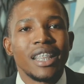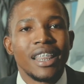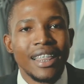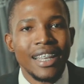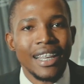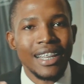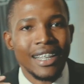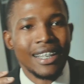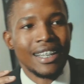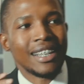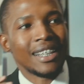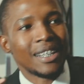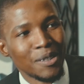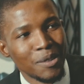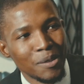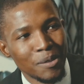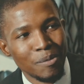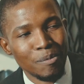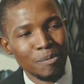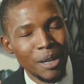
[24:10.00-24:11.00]
think
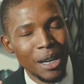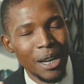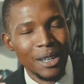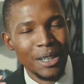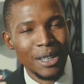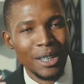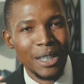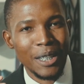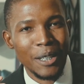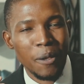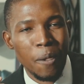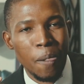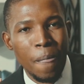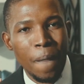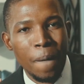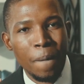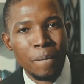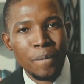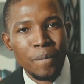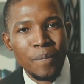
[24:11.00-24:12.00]
currently.
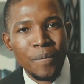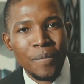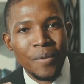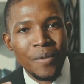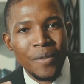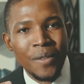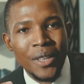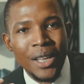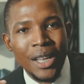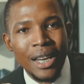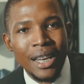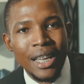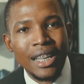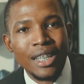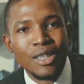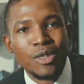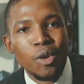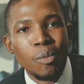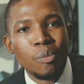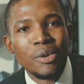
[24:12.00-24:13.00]
Let
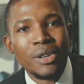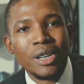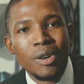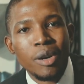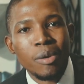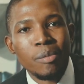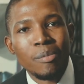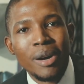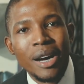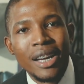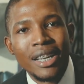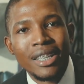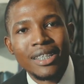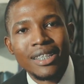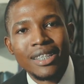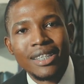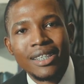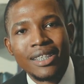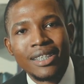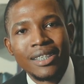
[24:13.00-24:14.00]
us open our
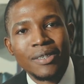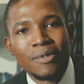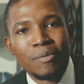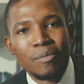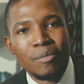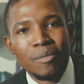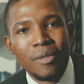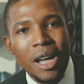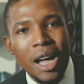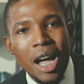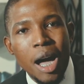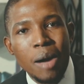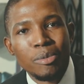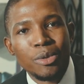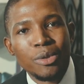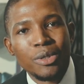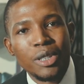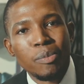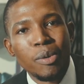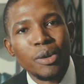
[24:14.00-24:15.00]
minds up
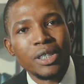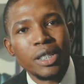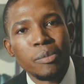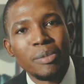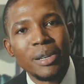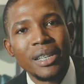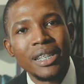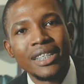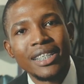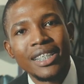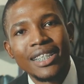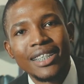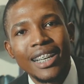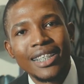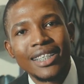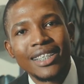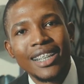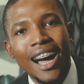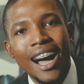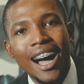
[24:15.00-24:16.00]
to the possibility
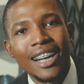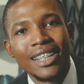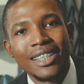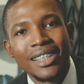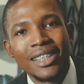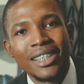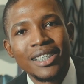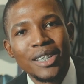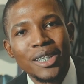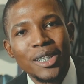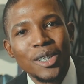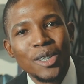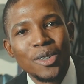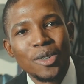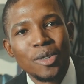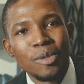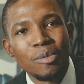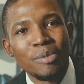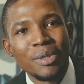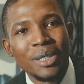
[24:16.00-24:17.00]
that art
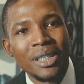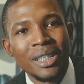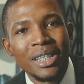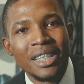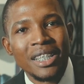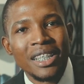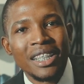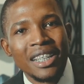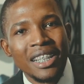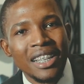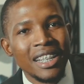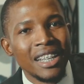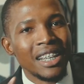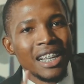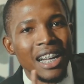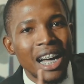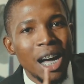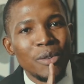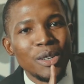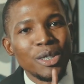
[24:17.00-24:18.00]
could be
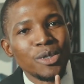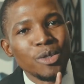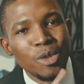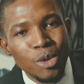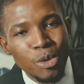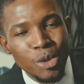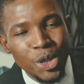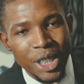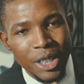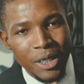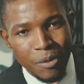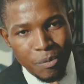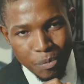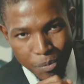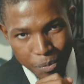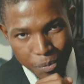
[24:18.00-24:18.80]
our solution